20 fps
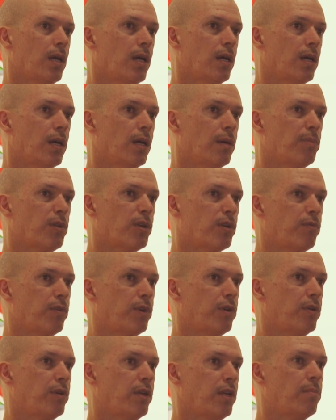Um, not a
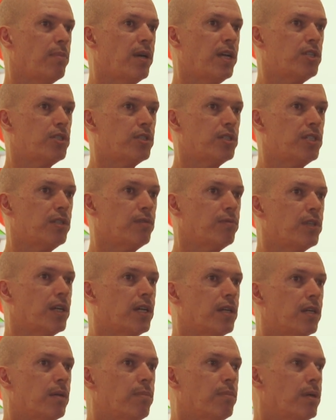very imaginative
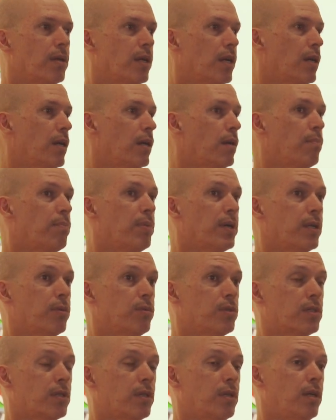name, um, but it
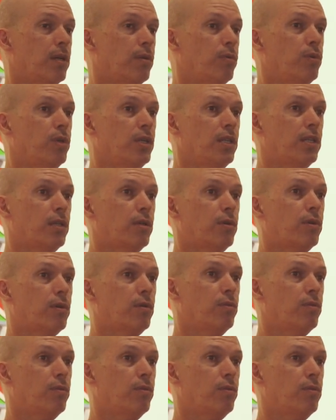was a, a really,